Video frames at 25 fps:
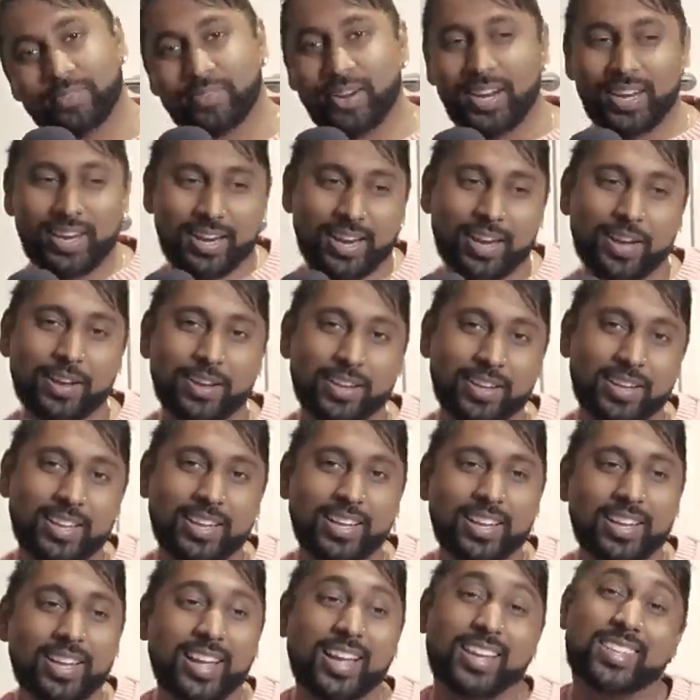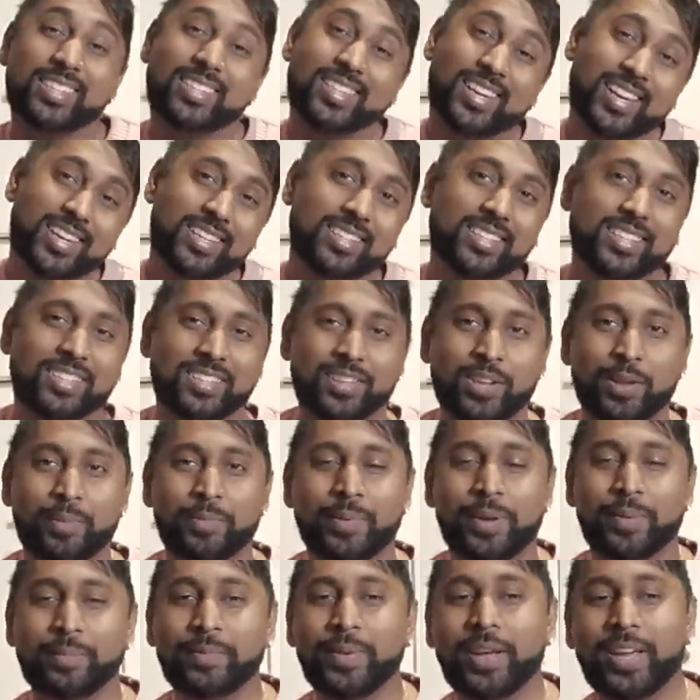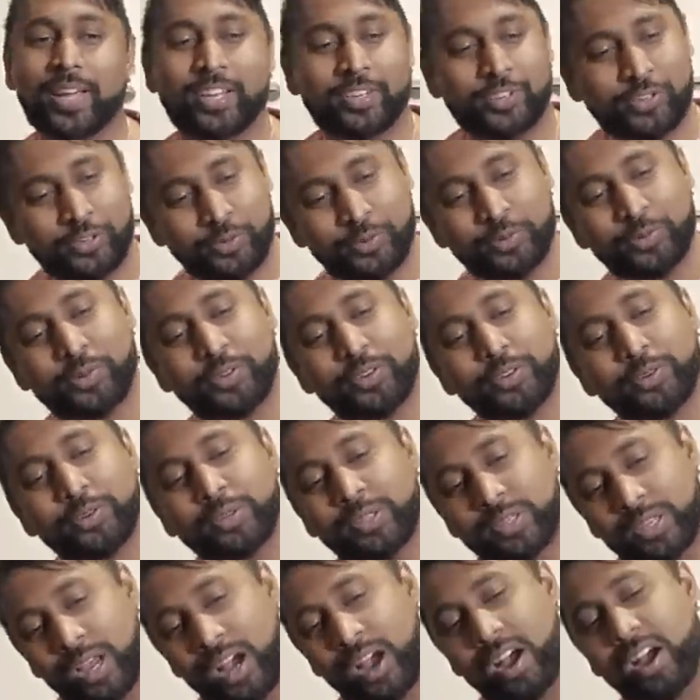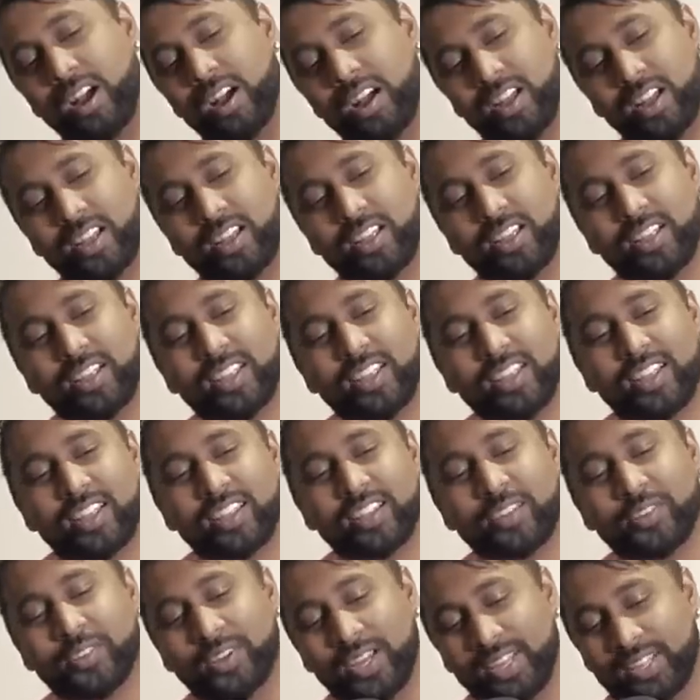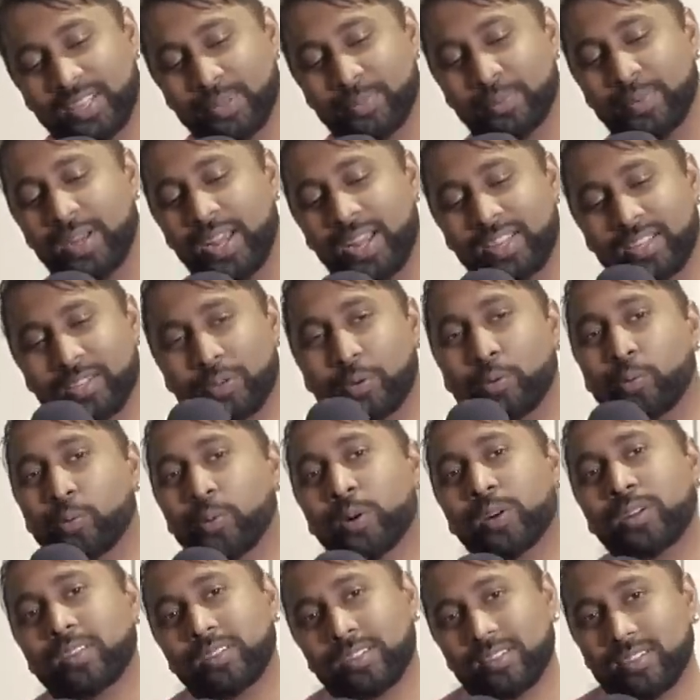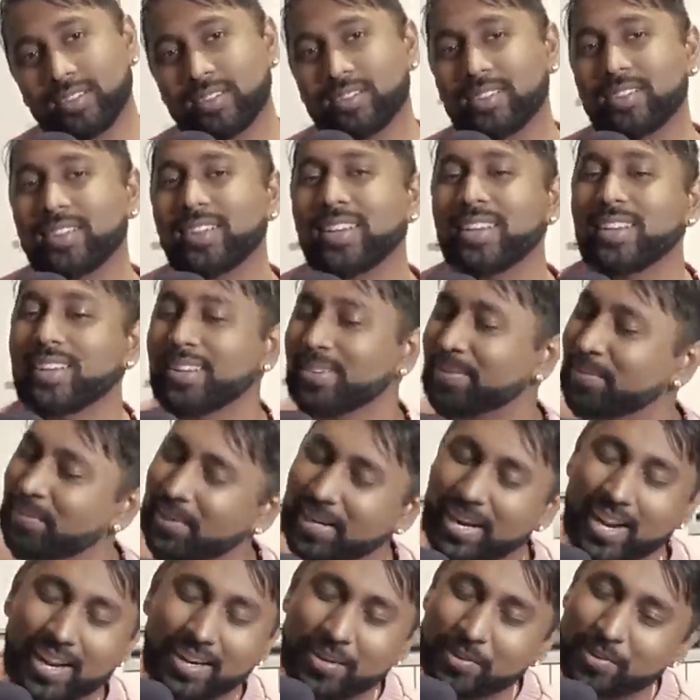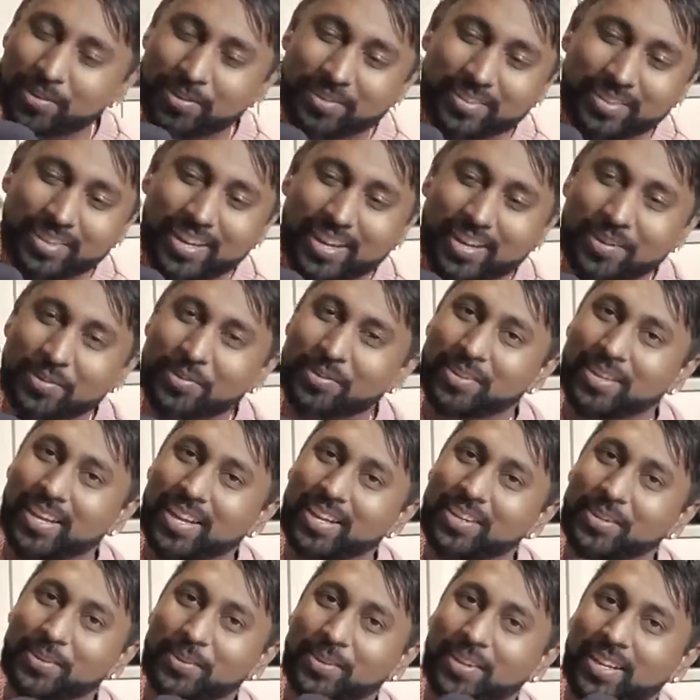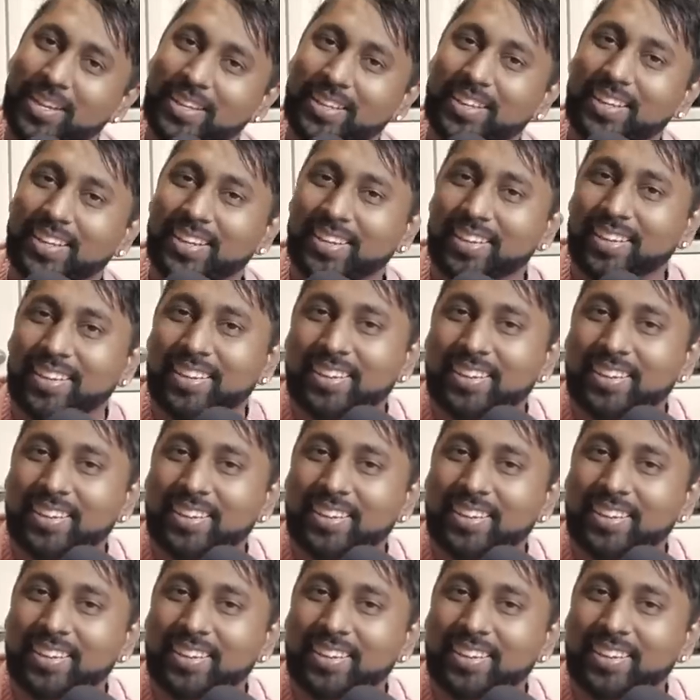right now, and Chase is on my mind. You's hot. You got them nice grills, but I don't like you like that.